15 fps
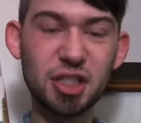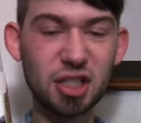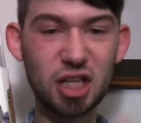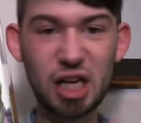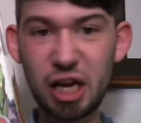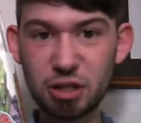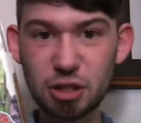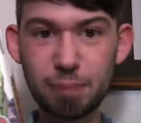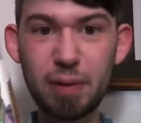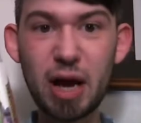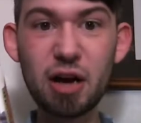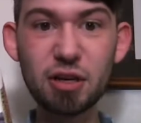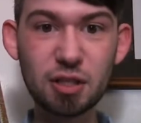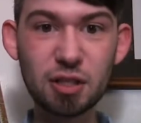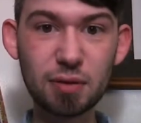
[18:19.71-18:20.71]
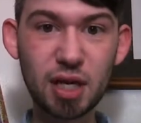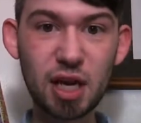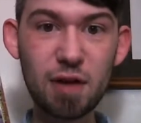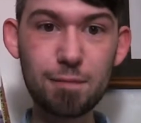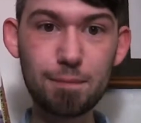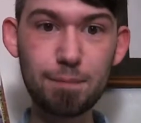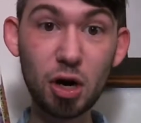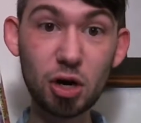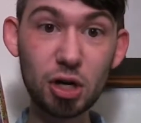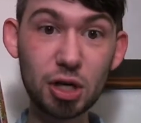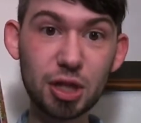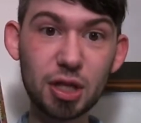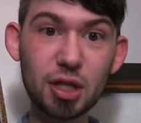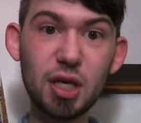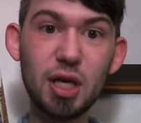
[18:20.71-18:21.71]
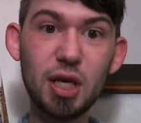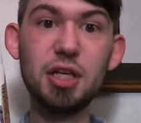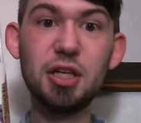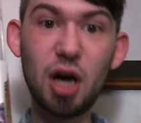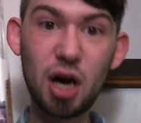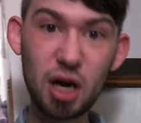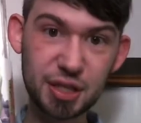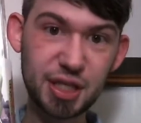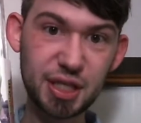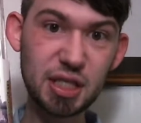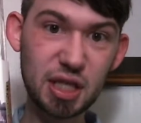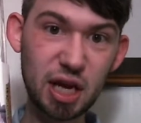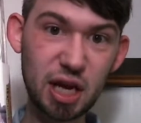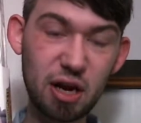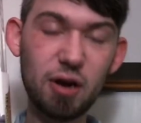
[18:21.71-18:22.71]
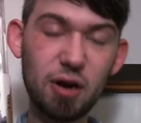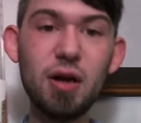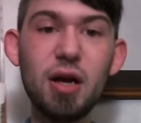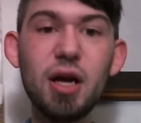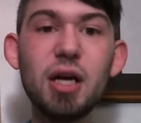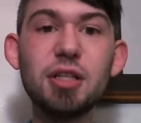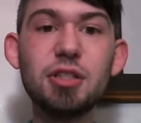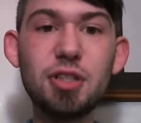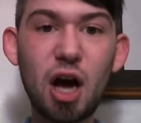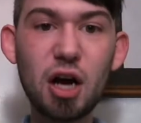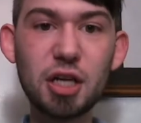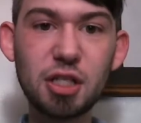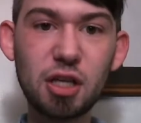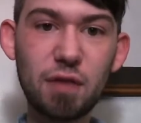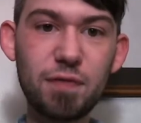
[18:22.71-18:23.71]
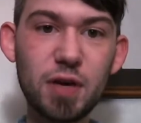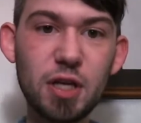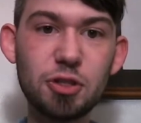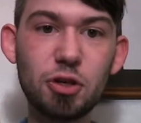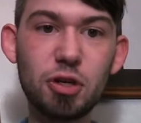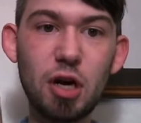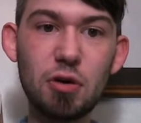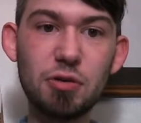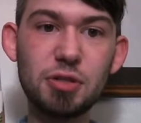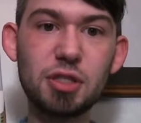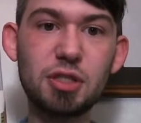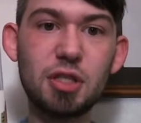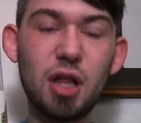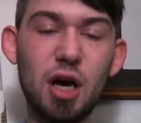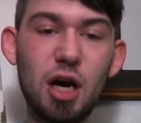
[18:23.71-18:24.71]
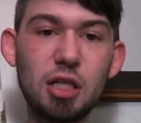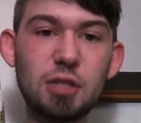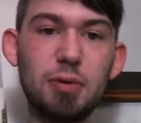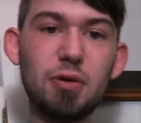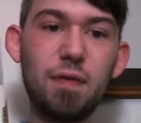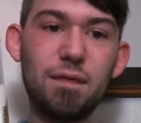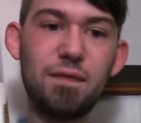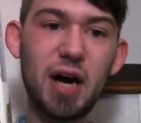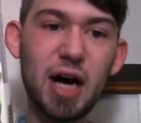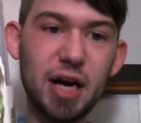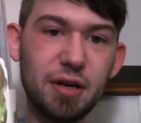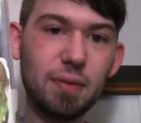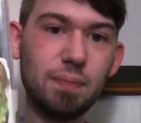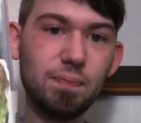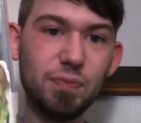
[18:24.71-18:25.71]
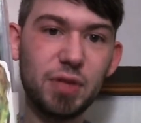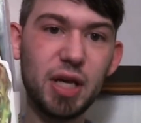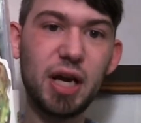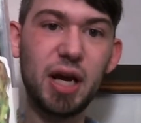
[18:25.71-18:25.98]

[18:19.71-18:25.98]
Since Claire's about to give birth, Noxie's there, Toxic Avenger goes to the hospital to find him,